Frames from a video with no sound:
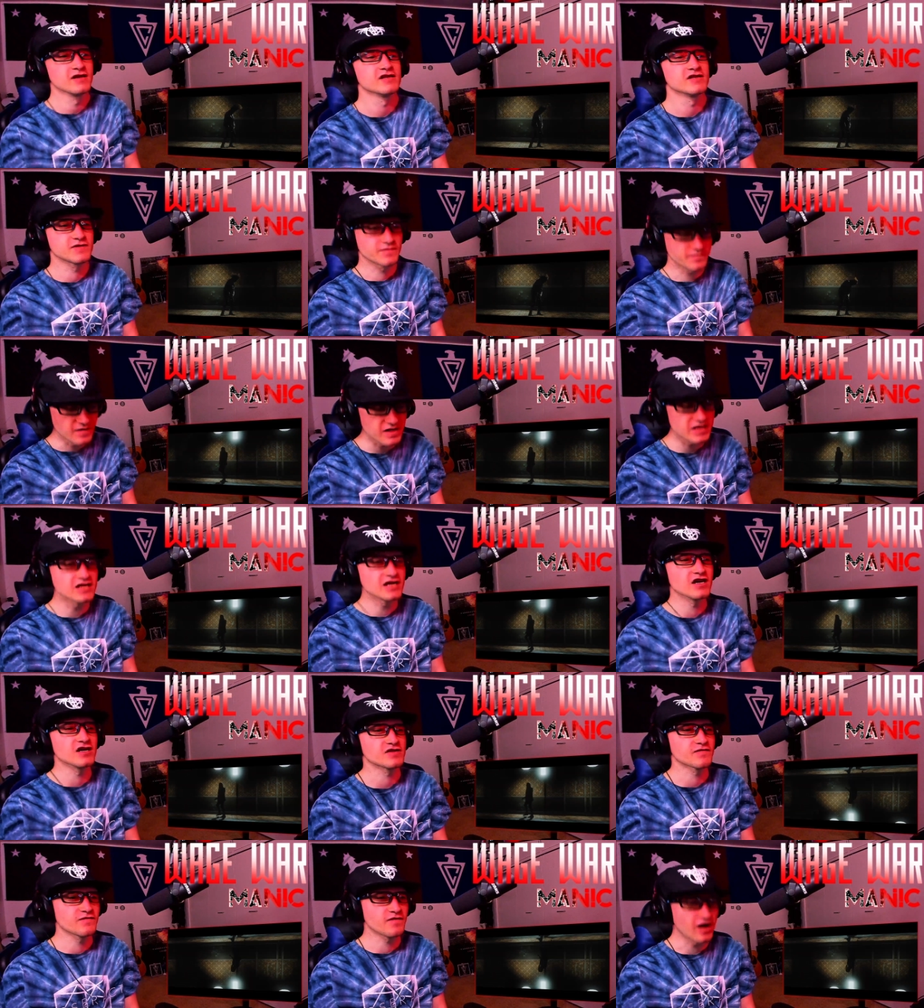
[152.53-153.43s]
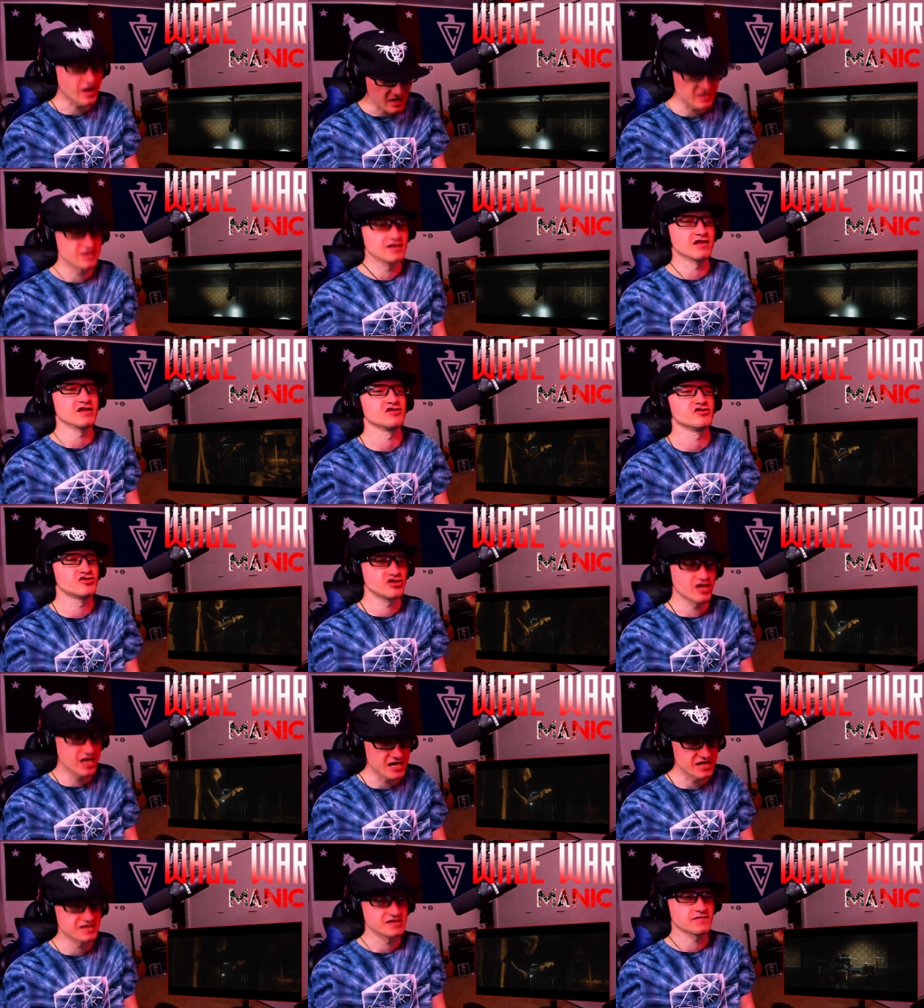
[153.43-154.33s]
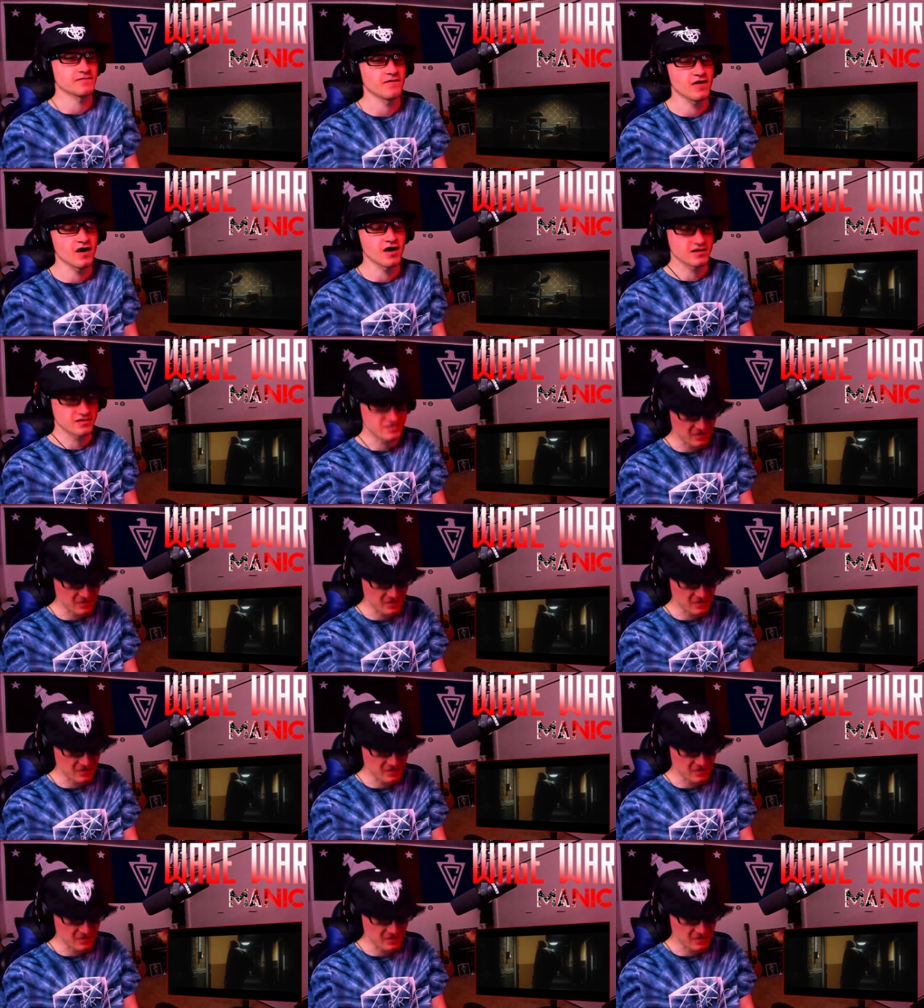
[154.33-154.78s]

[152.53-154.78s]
This video is fucking legit as fuck